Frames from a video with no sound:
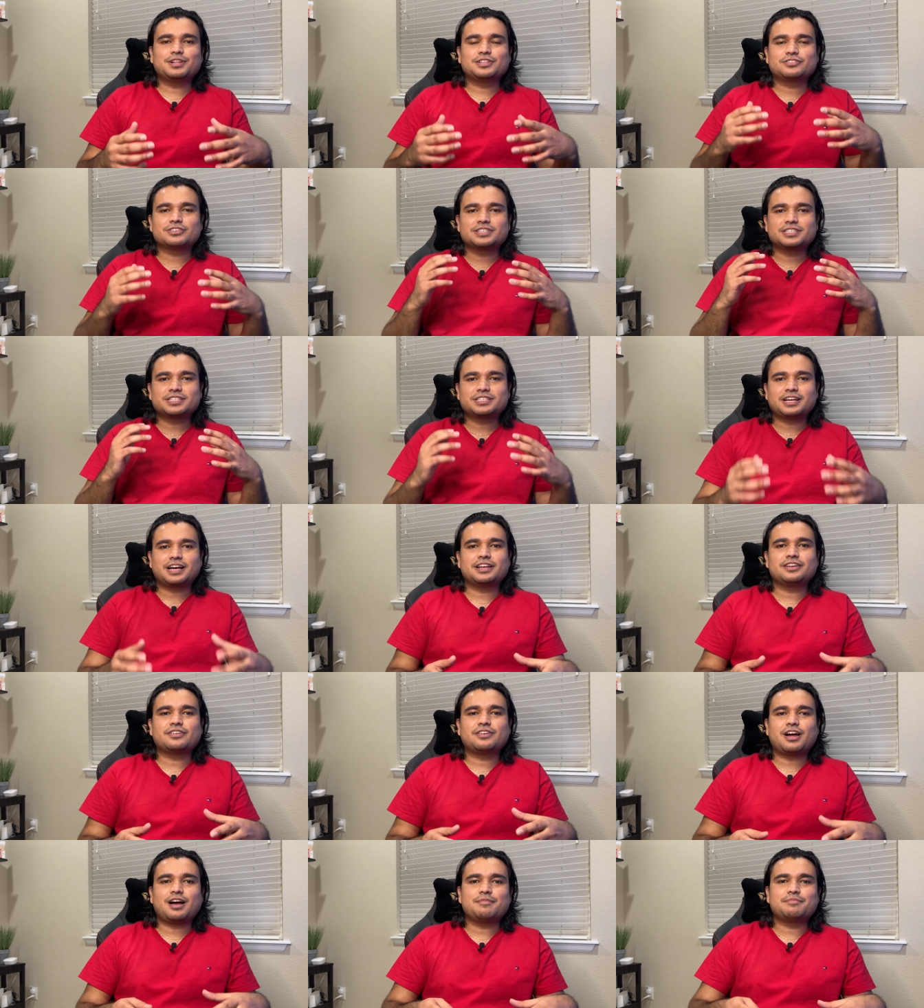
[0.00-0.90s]
to install
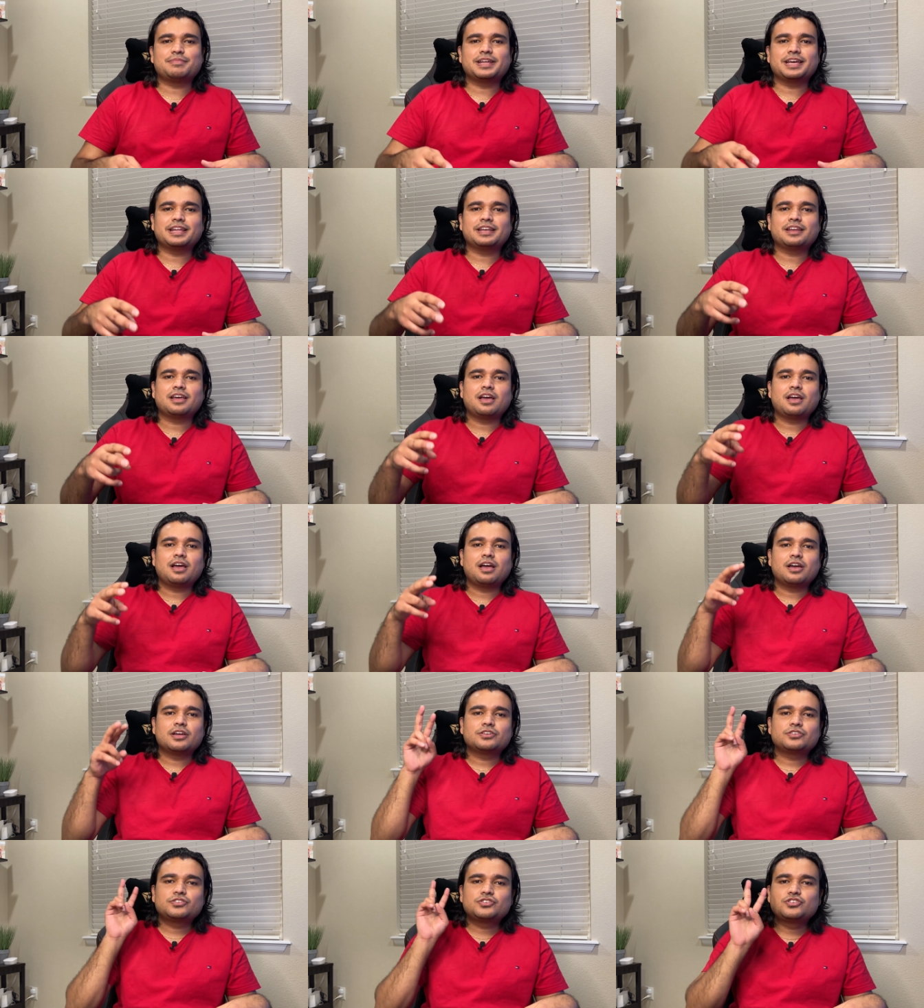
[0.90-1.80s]
your update
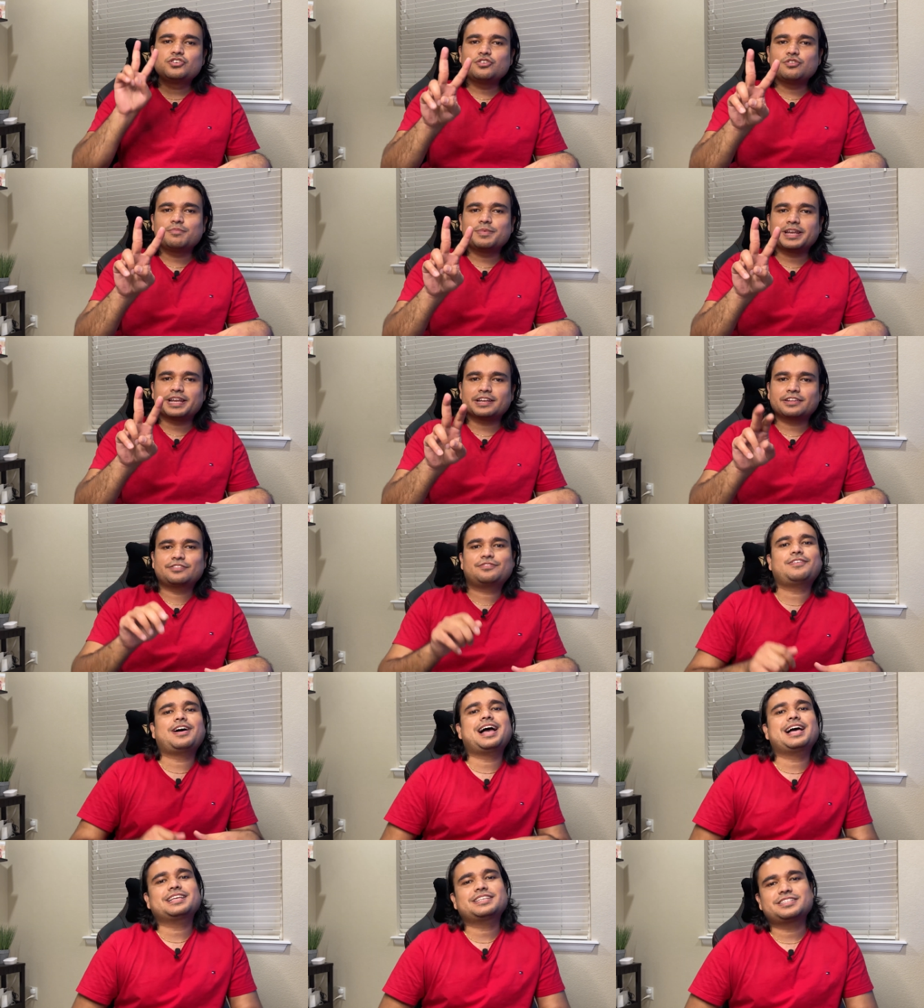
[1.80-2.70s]
2 minutes
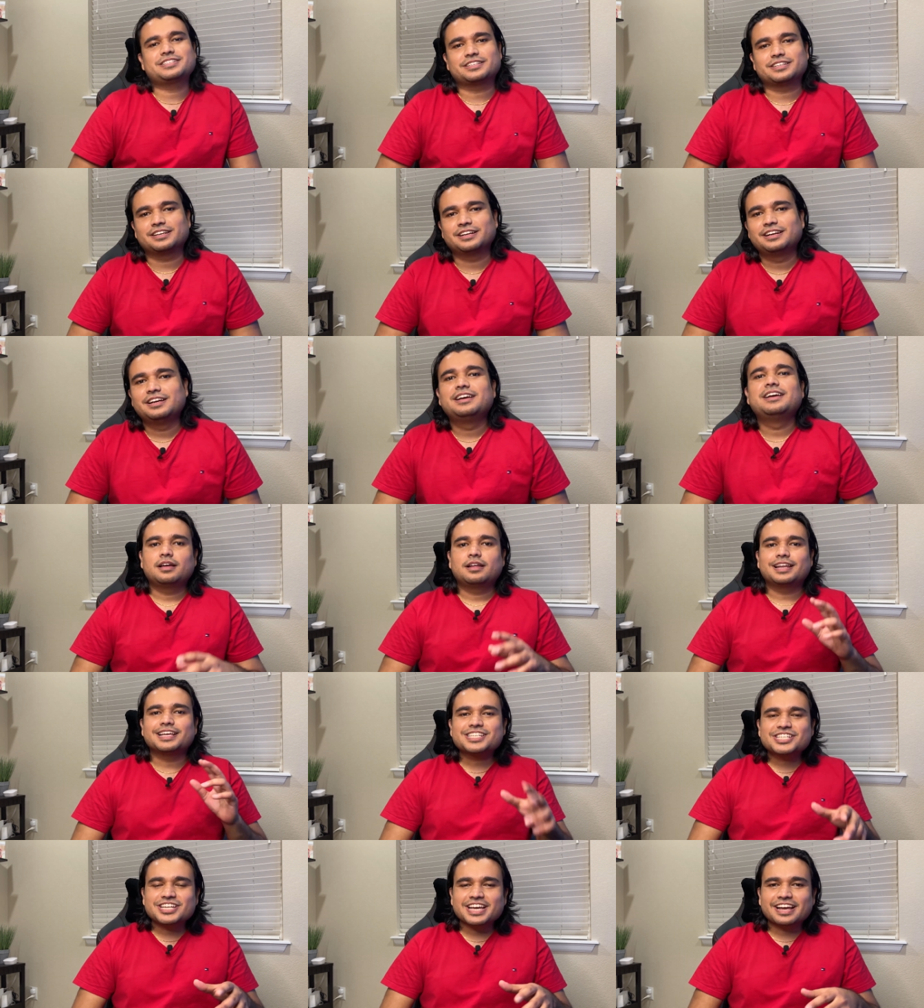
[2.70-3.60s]
faster.
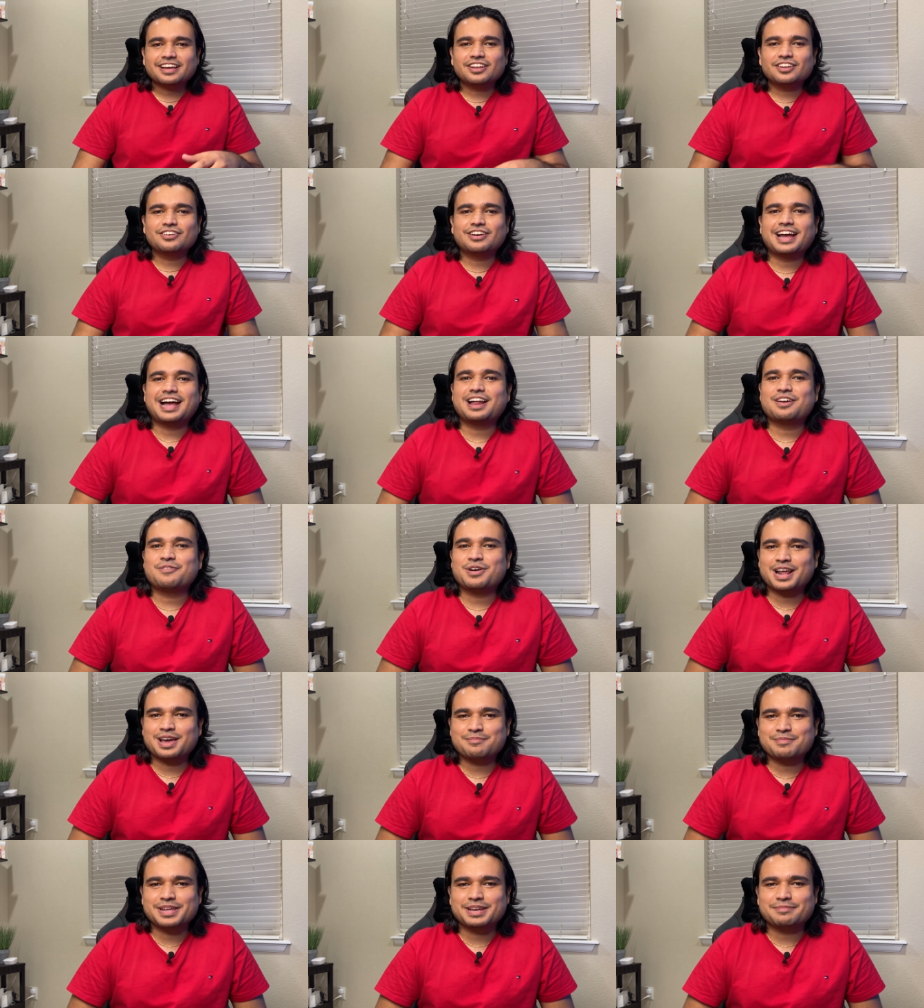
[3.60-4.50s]
Let's take a look at what
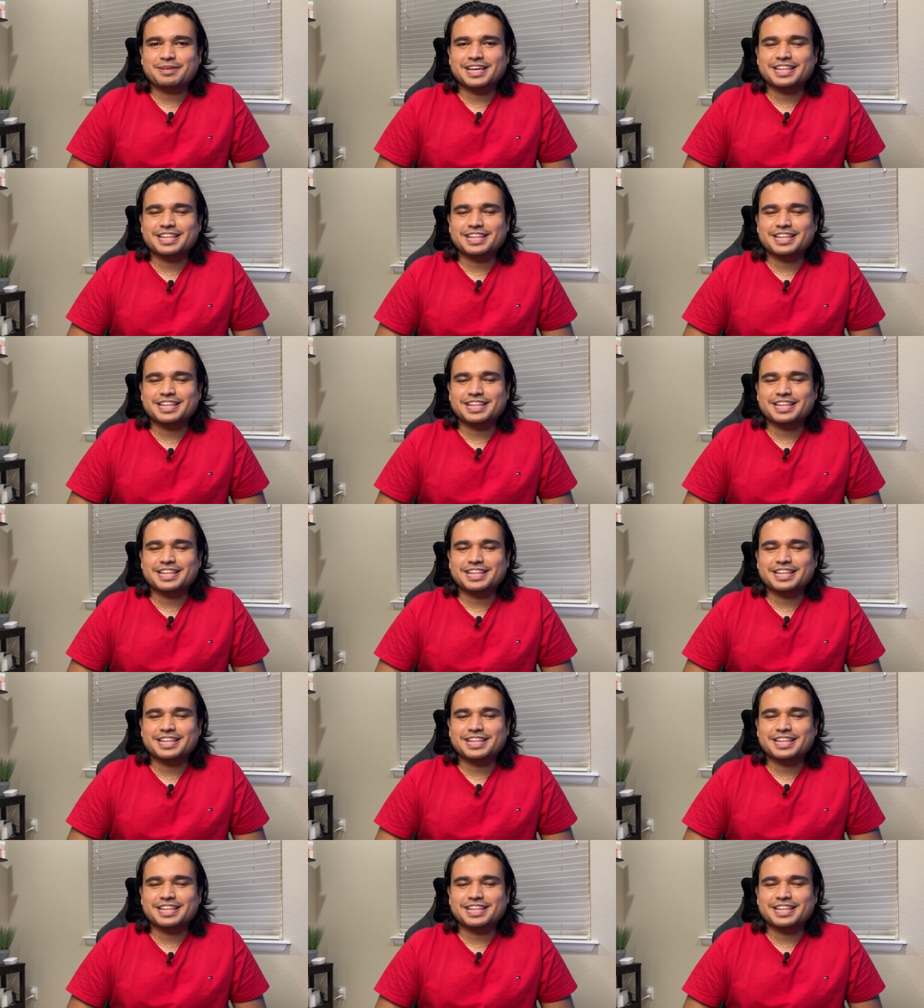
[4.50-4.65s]
I mean by